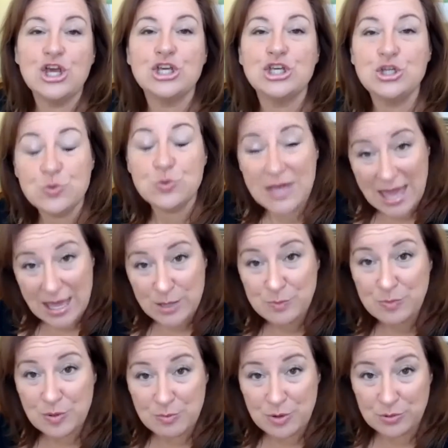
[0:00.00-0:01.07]
you can
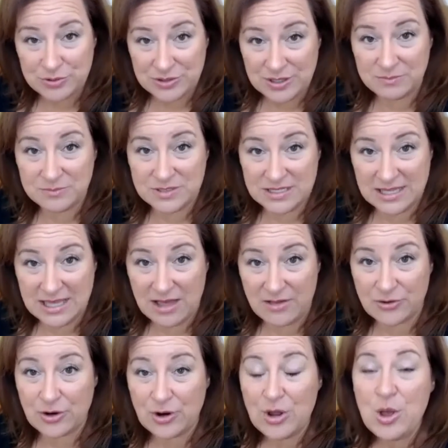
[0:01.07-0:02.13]
promote them
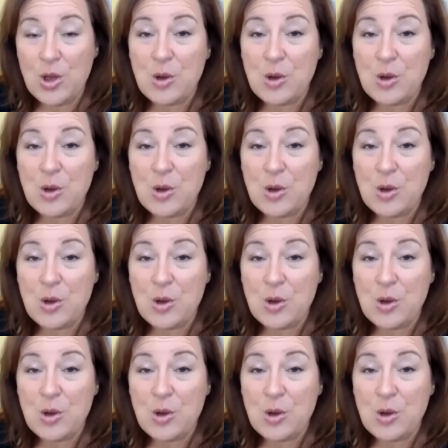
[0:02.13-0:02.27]
together.